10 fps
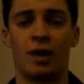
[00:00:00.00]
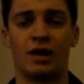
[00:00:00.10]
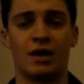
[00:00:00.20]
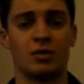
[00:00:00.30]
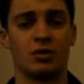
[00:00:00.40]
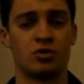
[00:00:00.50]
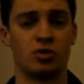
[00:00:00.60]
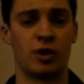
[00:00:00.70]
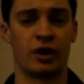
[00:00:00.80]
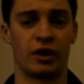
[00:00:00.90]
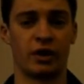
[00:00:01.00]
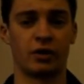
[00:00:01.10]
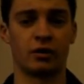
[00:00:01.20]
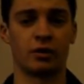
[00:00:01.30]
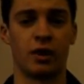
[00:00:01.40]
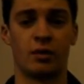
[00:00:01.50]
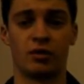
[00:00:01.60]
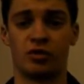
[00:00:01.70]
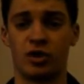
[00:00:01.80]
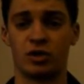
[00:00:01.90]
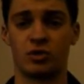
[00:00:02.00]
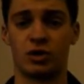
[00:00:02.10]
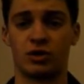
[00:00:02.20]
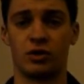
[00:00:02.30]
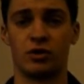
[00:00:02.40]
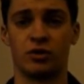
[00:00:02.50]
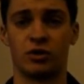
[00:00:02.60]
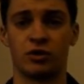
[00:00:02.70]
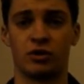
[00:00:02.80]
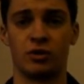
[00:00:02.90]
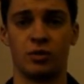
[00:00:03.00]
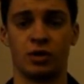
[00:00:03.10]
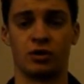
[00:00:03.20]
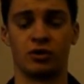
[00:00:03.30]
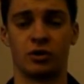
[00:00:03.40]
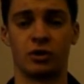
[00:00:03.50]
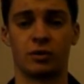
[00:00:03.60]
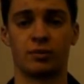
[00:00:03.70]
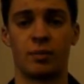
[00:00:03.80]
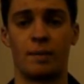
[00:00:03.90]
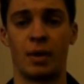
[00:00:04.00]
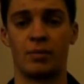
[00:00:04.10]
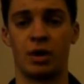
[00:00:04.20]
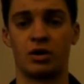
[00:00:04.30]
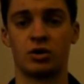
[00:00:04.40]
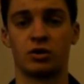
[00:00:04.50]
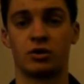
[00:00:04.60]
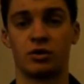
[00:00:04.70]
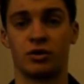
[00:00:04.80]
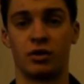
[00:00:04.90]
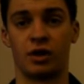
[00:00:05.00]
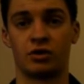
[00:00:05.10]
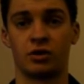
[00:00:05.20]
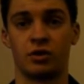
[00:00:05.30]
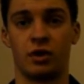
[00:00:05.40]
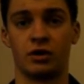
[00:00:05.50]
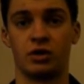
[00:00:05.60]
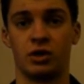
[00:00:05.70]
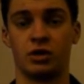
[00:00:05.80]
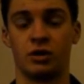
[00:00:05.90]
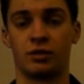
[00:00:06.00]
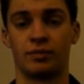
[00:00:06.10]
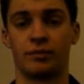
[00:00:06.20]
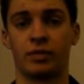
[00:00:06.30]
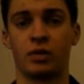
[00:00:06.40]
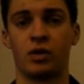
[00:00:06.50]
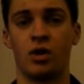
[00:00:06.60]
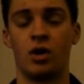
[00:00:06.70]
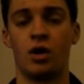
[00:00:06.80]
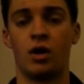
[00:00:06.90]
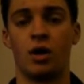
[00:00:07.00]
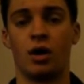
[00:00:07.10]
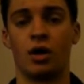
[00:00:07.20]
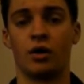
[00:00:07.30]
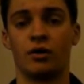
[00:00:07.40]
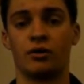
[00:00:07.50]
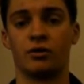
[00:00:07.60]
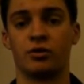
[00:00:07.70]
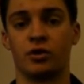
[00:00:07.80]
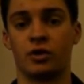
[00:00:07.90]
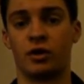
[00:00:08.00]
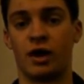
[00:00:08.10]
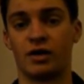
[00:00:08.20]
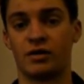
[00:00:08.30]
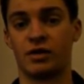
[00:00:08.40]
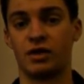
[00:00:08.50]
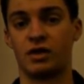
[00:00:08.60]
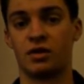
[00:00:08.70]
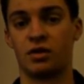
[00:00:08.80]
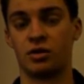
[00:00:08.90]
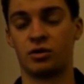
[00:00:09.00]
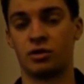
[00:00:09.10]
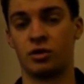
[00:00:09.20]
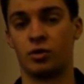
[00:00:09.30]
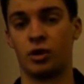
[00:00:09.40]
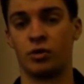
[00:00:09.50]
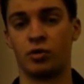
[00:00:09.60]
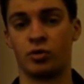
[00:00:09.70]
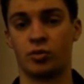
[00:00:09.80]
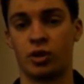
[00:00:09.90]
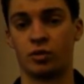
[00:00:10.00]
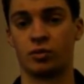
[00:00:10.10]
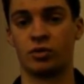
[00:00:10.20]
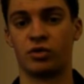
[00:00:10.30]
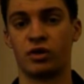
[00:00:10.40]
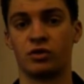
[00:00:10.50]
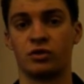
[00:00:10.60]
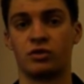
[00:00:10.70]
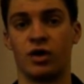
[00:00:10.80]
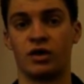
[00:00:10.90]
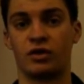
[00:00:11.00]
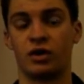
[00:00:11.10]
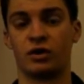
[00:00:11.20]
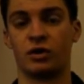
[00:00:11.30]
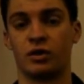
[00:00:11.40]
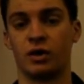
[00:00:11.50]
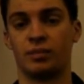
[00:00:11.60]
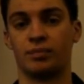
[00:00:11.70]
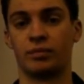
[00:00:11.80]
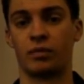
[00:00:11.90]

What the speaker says: My name is Drew Bonheyo. I'm a freshman at the University of Minnesota. My major is electrical engineering. This is for class EE 1301 with Professor Faisal Kaleem.